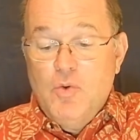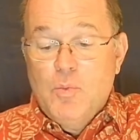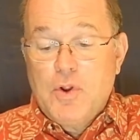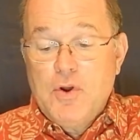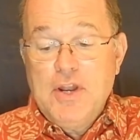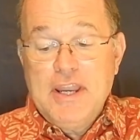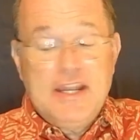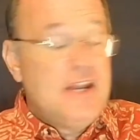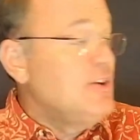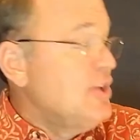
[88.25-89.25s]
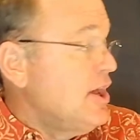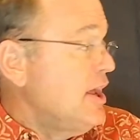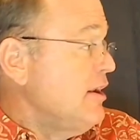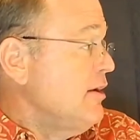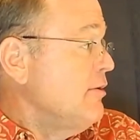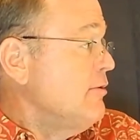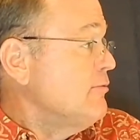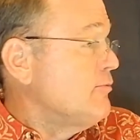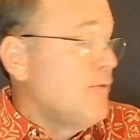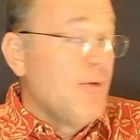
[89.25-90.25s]
We're going to get it done
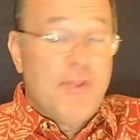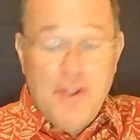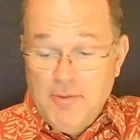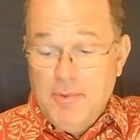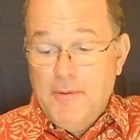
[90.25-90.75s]
for them.